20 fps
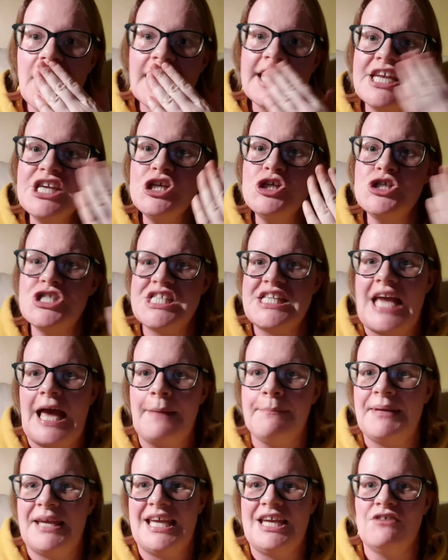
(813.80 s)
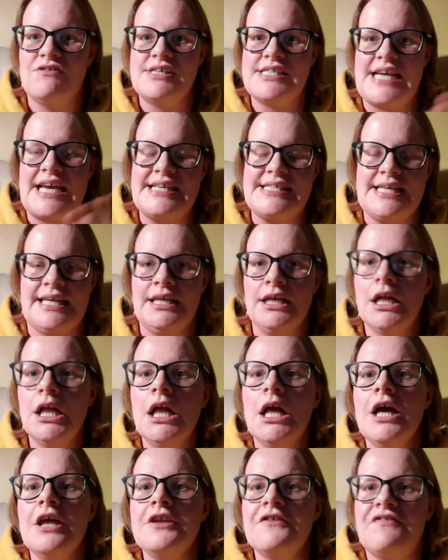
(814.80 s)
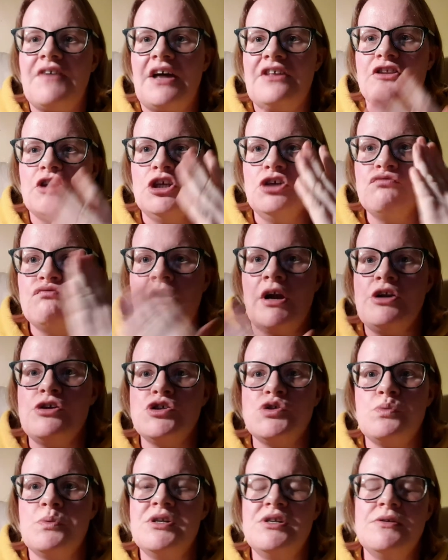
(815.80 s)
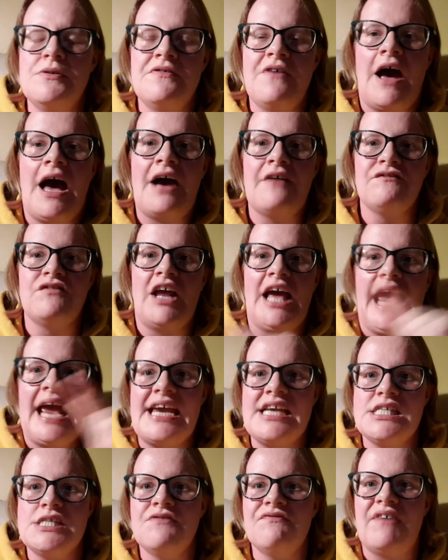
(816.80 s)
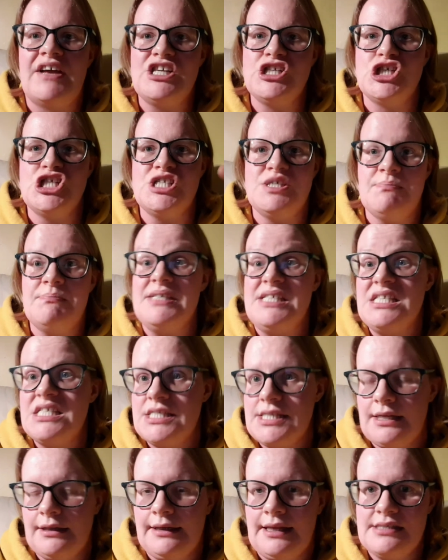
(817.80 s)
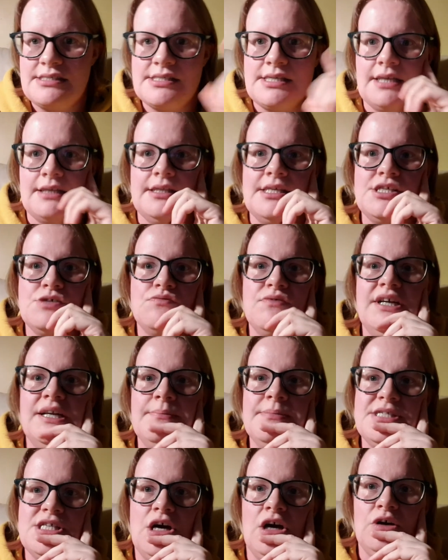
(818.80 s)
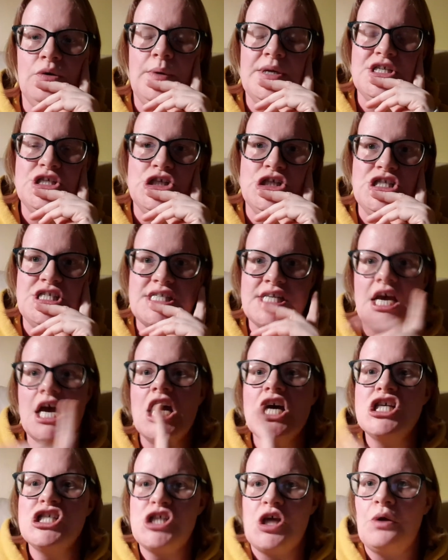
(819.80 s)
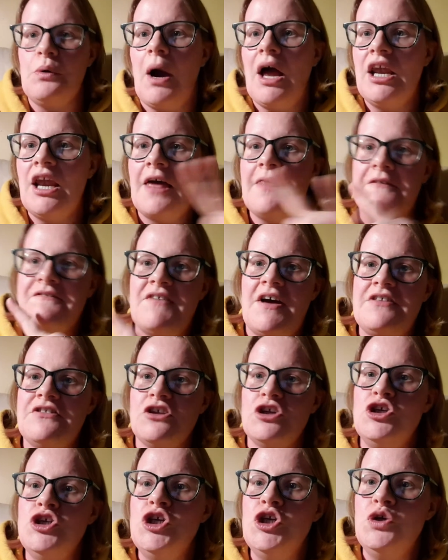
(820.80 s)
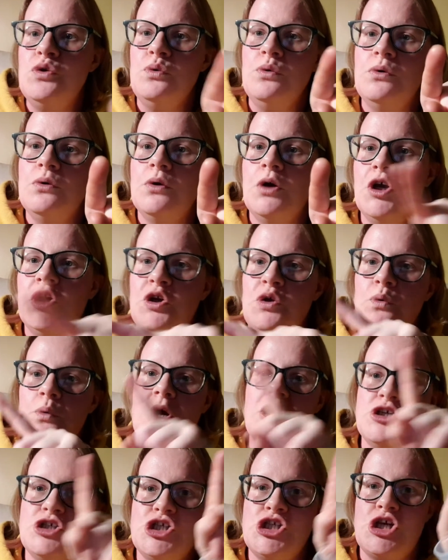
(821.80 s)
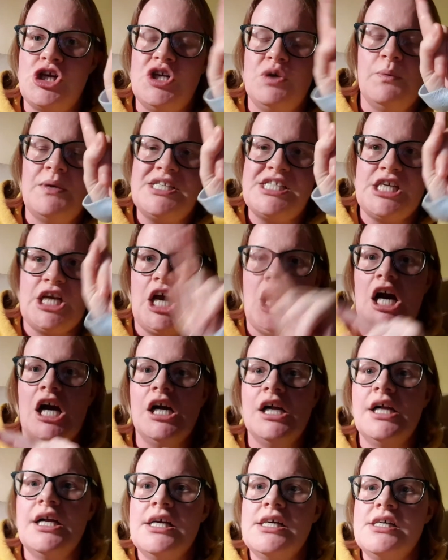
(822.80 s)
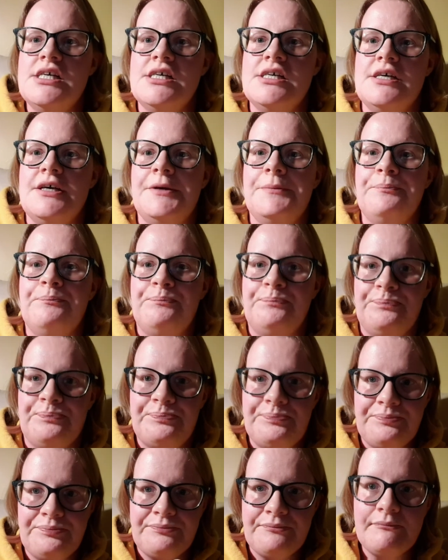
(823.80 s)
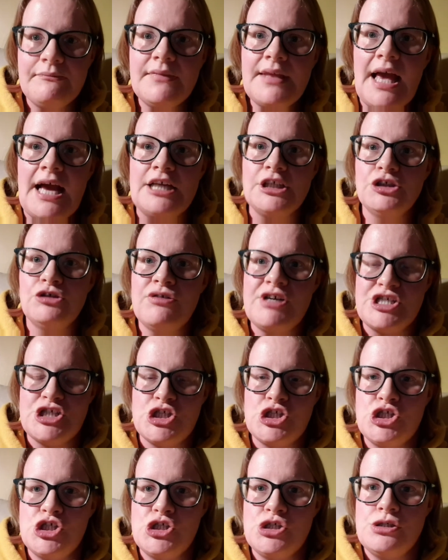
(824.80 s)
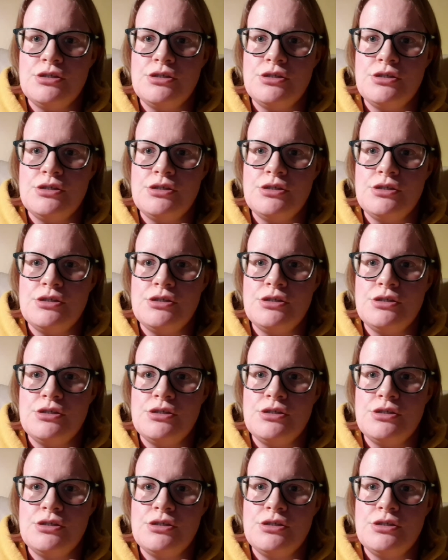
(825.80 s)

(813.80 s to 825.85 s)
And it used to get a bit irritating, the fact that Rose would have like 8 adventures and be still asking these really bizarre questions. So I like the fact that New Who, under Jodie Whittaker, and Chris